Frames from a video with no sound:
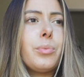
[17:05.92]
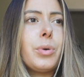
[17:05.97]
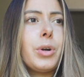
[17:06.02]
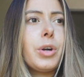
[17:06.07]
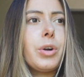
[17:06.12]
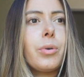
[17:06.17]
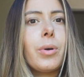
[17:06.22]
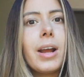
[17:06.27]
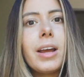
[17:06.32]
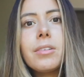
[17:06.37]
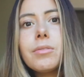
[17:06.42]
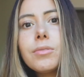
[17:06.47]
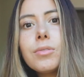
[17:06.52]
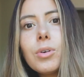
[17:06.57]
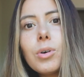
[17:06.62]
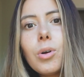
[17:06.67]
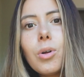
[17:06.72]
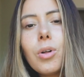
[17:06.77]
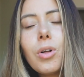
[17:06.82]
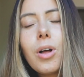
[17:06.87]

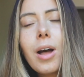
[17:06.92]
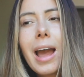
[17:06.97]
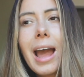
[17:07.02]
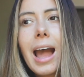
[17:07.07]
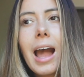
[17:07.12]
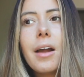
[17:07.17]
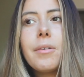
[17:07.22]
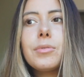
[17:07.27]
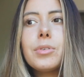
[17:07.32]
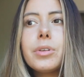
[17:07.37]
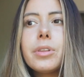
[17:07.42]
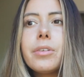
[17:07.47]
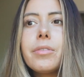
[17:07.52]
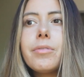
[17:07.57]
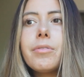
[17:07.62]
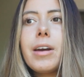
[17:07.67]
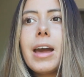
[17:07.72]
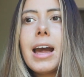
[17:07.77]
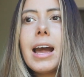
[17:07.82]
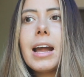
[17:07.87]
regretful after the
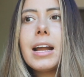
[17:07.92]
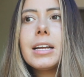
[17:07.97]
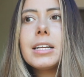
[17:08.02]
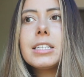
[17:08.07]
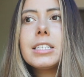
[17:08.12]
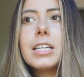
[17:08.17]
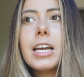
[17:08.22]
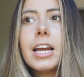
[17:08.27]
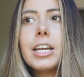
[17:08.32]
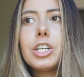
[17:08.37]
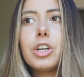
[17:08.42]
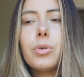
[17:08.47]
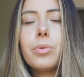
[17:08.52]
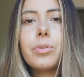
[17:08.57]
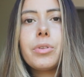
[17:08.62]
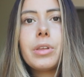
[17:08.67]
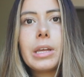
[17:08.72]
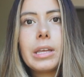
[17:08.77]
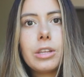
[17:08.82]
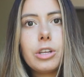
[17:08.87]
fact, I
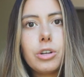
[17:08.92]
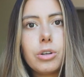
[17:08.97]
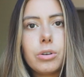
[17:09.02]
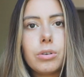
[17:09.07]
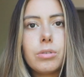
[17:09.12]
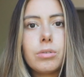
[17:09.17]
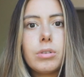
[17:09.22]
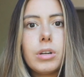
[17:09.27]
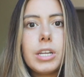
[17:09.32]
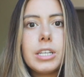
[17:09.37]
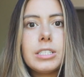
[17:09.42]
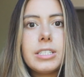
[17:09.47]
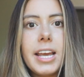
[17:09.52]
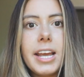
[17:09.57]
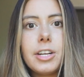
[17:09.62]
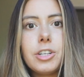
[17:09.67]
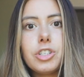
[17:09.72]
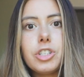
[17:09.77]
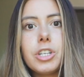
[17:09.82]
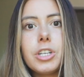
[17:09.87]
don't think your
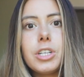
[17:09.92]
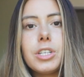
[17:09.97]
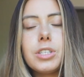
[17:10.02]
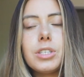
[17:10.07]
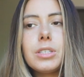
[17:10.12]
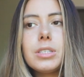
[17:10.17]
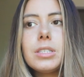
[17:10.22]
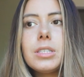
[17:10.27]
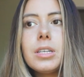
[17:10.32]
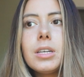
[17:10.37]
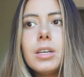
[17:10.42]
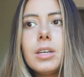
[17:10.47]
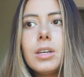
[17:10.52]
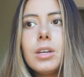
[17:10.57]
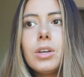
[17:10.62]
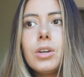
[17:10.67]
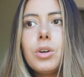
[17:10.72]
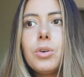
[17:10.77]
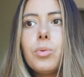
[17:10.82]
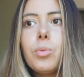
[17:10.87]
intentions
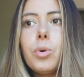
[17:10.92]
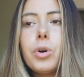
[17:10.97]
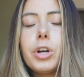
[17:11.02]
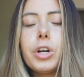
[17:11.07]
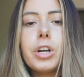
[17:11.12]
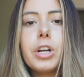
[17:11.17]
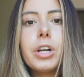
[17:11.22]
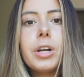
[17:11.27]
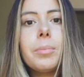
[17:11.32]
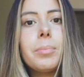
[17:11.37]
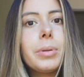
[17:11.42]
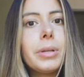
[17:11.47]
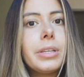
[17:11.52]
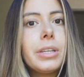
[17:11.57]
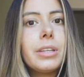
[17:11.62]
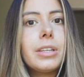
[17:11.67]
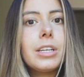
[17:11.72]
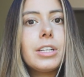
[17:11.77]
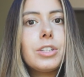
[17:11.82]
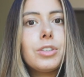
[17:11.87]
were
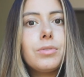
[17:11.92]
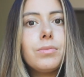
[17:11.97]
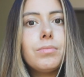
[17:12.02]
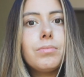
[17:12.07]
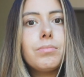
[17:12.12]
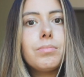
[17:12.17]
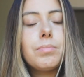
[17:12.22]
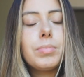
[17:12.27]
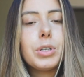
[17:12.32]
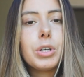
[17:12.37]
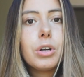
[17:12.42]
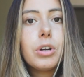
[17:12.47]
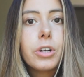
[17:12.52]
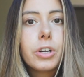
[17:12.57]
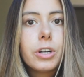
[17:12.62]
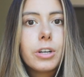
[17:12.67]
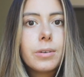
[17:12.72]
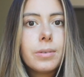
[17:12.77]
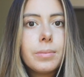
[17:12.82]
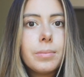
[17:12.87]
completely
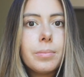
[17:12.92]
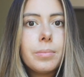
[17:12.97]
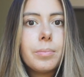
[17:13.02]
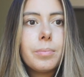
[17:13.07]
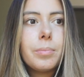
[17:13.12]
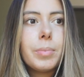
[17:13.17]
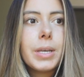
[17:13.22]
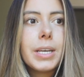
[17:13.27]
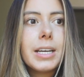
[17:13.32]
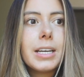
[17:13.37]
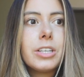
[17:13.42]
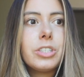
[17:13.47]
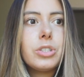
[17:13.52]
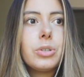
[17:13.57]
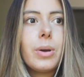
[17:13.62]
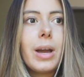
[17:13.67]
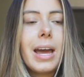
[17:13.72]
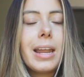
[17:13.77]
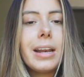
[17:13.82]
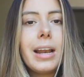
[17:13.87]
pure, because
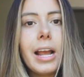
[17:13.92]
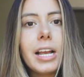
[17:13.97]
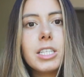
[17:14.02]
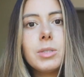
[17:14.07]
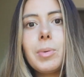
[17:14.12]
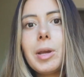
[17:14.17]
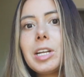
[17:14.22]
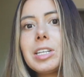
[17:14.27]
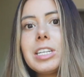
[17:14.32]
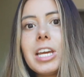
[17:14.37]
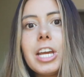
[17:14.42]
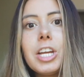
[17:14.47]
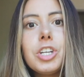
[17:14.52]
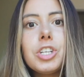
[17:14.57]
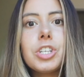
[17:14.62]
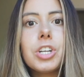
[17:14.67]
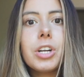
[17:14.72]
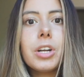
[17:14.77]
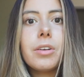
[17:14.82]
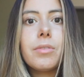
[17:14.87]
you had an
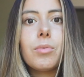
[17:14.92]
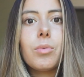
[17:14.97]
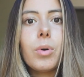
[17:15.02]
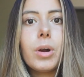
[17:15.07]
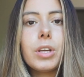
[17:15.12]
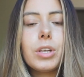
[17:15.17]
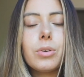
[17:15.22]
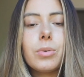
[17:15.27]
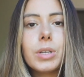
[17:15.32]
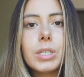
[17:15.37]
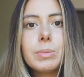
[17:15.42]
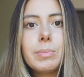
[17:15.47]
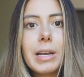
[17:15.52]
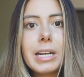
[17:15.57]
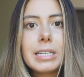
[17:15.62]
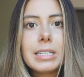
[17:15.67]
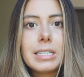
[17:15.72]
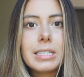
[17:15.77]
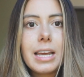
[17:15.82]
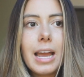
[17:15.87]
expectation of what you
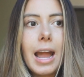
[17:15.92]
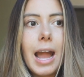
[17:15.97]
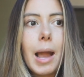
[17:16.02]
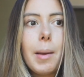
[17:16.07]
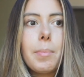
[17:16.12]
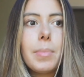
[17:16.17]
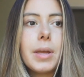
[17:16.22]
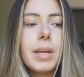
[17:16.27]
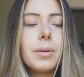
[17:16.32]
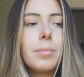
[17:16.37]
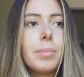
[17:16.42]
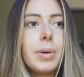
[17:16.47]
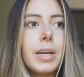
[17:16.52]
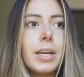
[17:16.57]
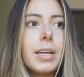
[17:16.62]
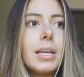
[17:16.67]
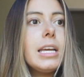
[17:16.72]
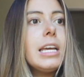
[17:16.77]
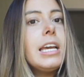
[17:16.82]
expected to happen. But